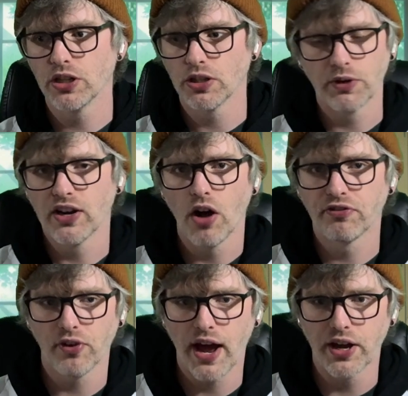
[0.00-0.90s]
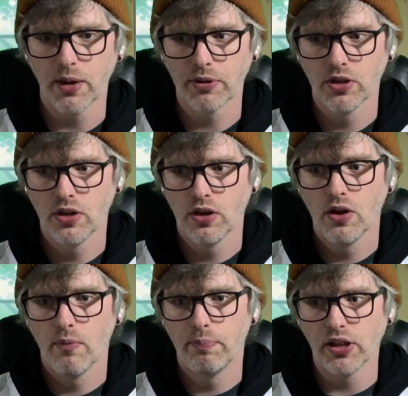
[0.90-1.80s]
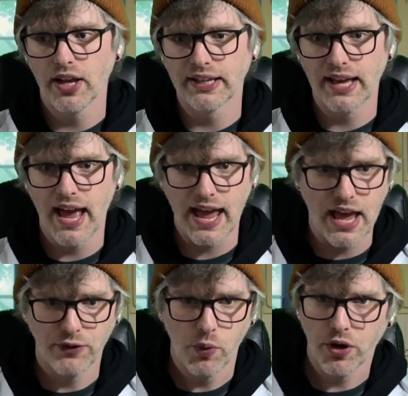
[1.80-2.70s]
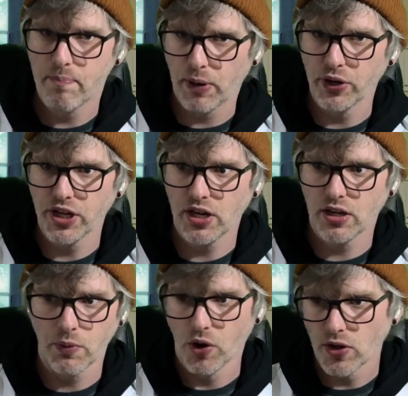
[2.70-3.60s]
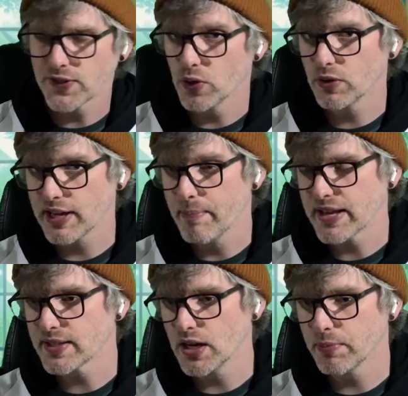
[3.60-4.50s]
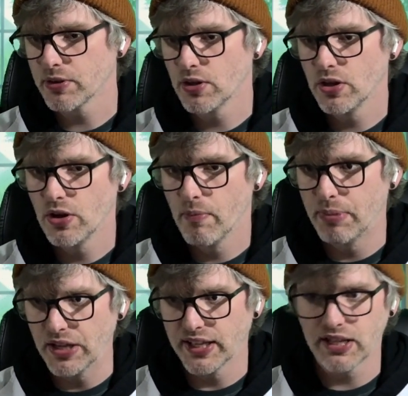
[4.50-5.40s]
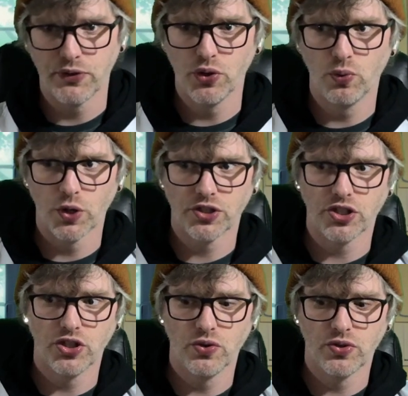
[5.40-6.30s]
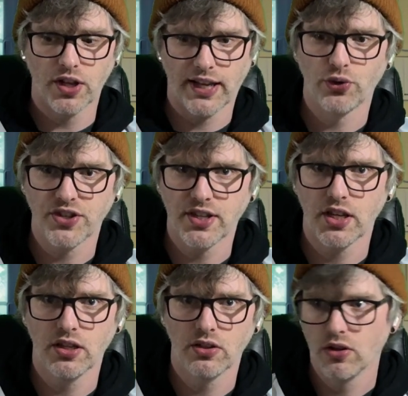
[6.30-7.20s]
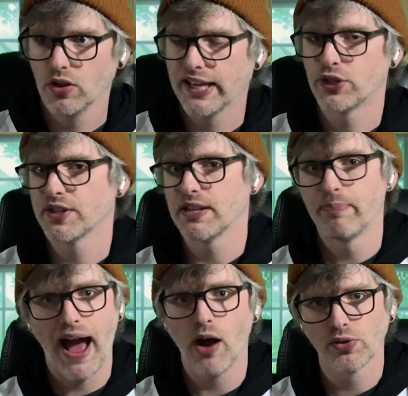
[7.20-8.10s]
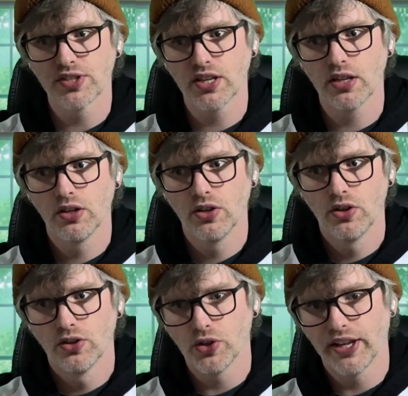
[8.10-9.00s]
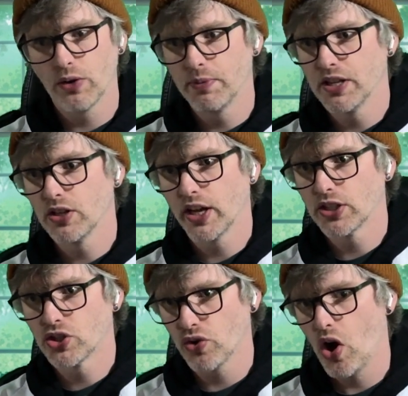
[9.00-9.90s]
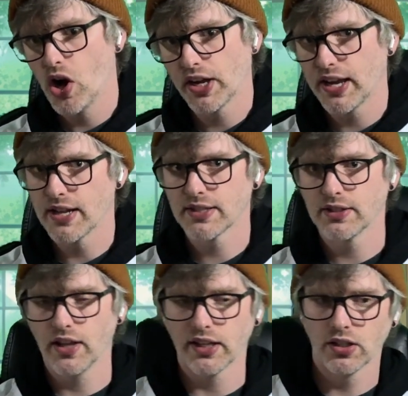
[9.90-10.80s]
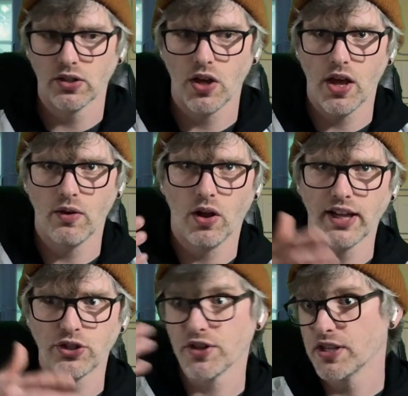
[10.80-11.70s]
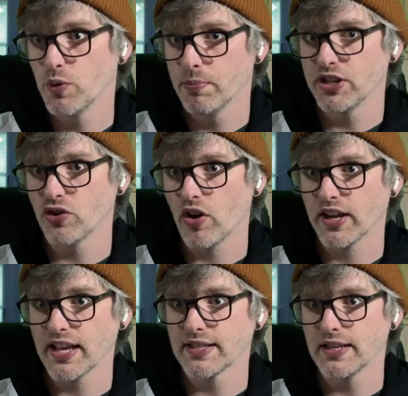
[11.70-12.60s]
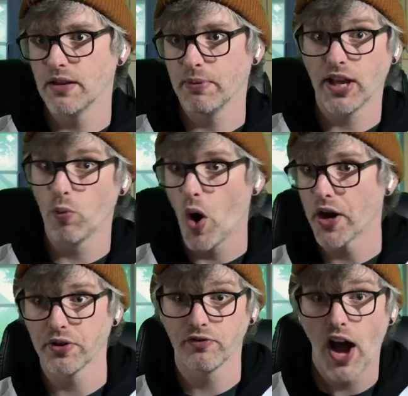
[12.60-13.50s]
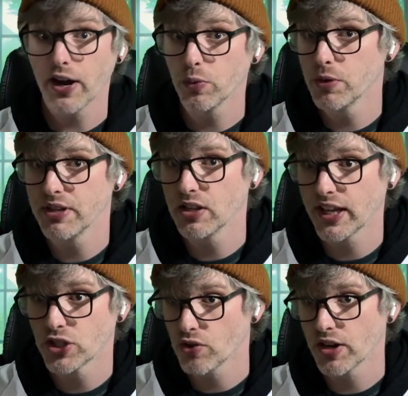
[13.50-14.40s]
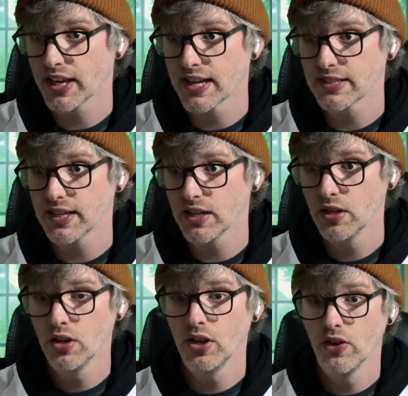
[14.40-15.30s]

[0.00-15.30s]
it? It would get all fried up. But like if you were to burn it, it would also get messed up. But like if you were to use electricity, electricity powers it. So like it would be like strong against like electricity wouldn't be strong against it, but like water, fire would be like strong against it.